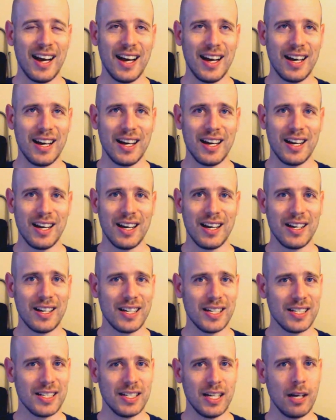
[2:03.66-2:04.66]

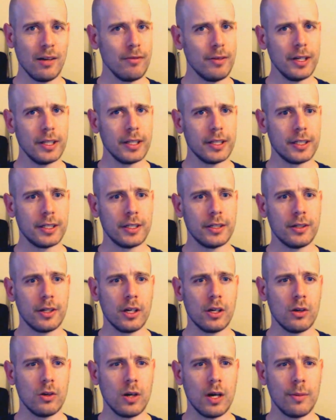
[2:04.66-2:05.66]
Not really, you
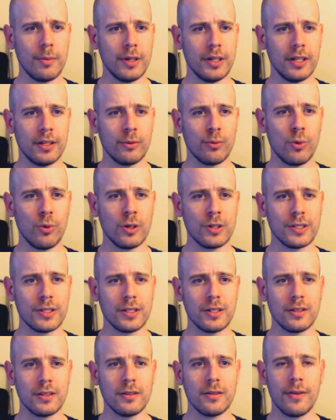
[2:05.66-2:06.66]
know. I mean, it
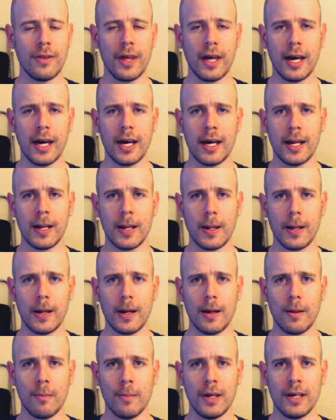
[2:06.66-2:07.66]
wasn't that
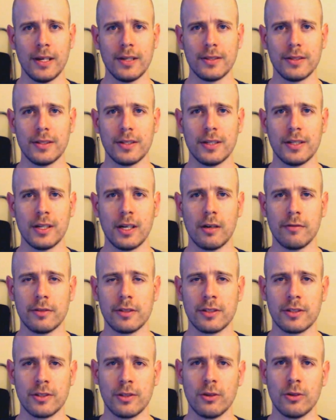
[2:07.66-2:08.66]
amazing of a
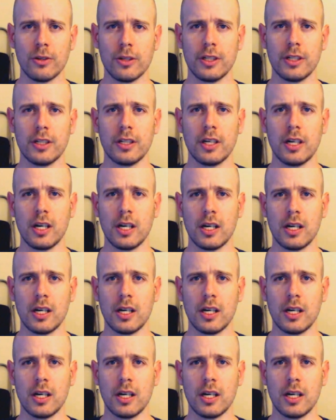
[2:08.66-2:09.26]
story.